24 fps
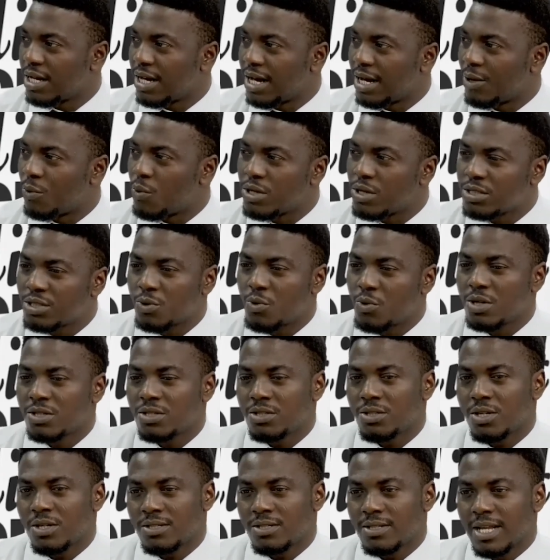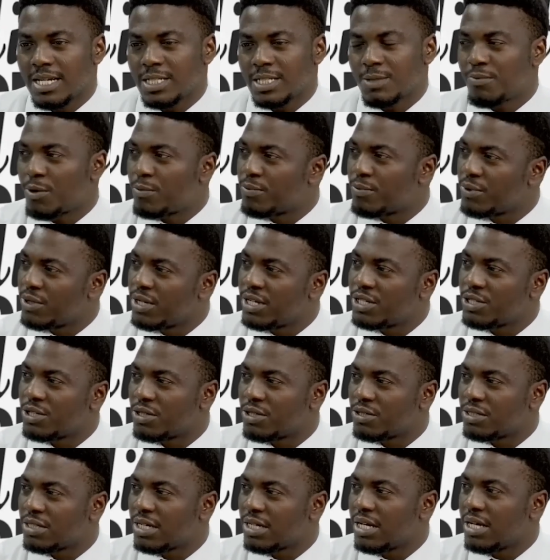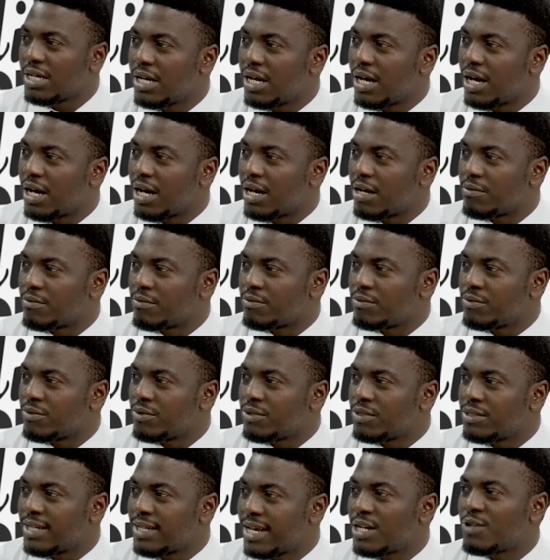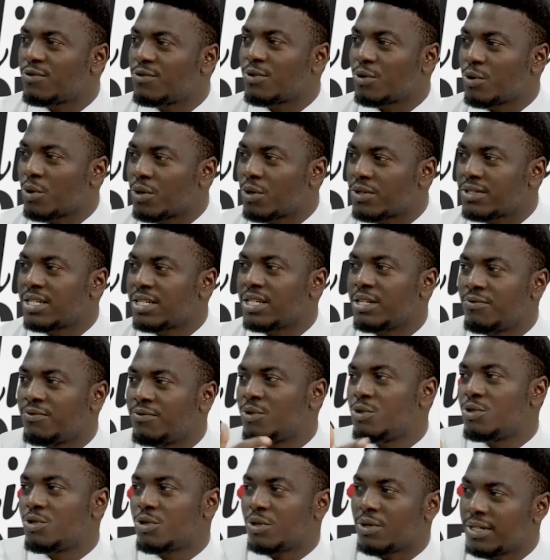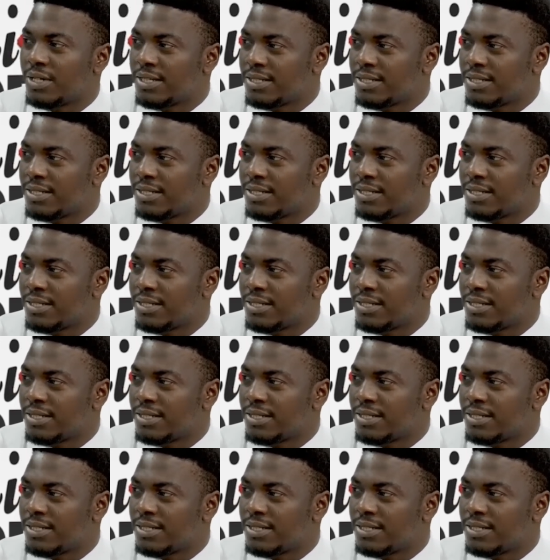What does that population tend for us in the future?